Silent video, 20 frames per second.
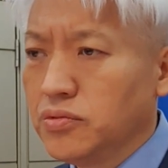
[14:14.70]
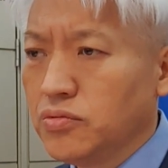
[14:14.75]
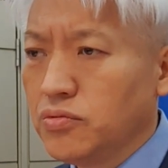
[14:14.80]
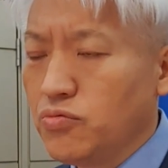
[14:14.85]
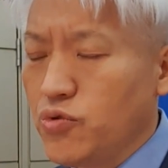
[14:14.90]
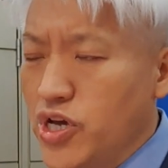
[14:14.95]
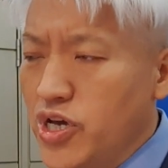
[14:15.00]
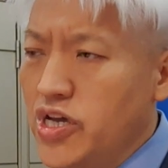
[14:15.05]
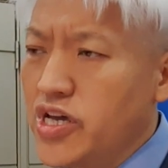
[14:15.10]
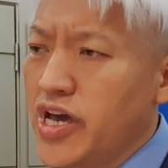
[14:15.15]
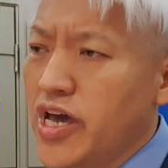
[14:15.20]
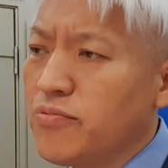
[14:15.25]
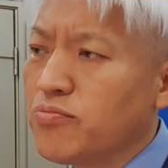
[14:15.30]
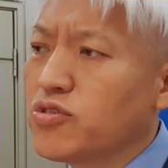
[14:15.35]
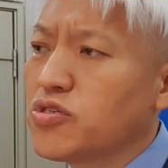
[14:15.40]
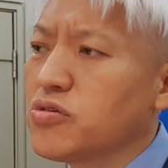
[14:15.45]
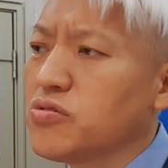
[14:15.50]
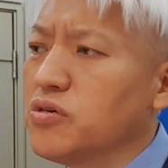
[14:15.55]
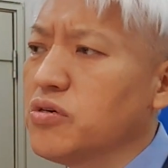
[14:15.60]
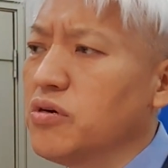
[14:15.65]
We have
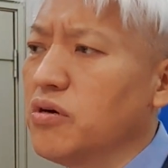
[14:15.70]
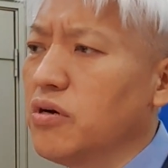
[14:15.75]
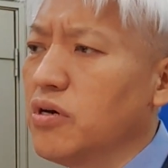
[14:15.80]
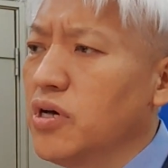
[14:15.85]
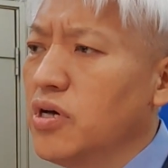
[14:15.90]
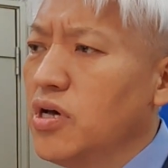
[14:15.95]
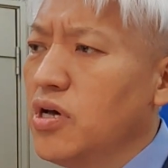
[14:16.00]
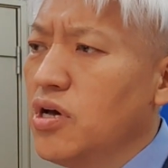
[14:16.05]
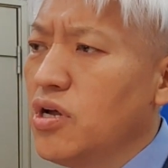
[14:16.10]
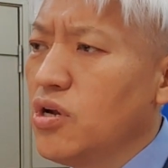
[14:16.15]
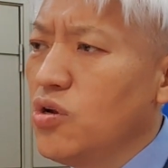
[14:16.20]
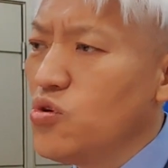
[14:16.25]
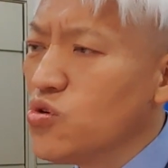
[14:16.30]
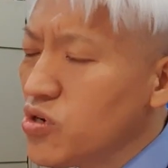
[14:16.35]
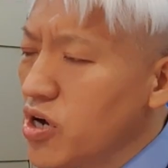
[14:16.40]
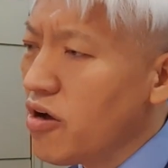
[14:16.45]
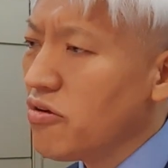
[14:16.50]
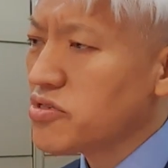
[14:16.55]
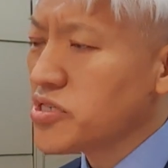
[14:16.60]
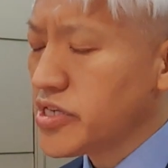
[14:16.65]
to
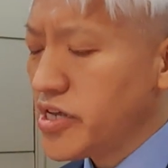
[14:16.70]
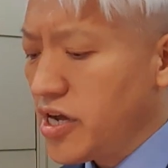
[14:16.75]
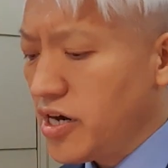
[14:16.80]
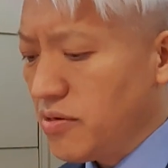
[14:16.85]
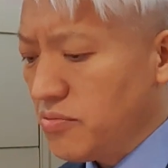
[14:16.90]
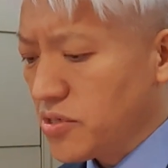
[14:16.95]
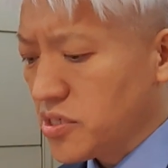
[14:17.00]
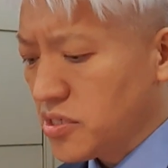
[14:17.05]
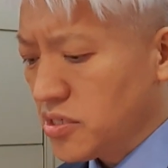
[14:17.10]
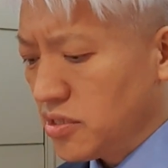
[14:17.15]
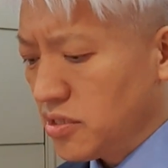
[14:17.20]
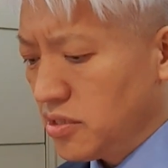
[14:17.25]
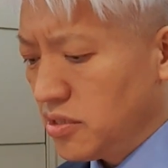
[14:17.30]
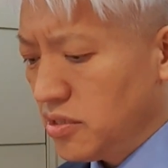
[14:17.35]
look ourselves.